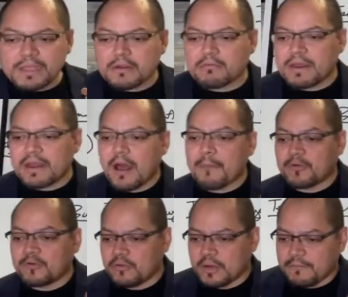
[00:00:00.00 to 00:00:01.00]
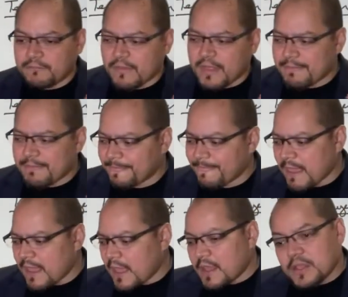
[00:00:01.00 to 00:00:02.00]
great opportunity for them.
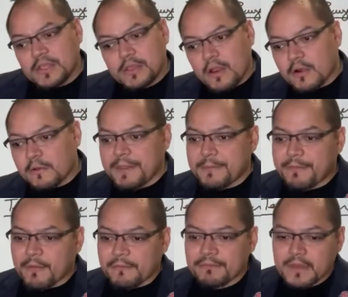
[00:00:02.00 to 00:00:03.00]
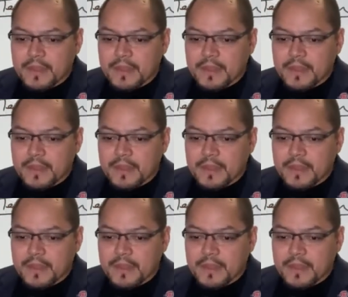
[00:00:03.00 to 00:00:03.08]
Younger people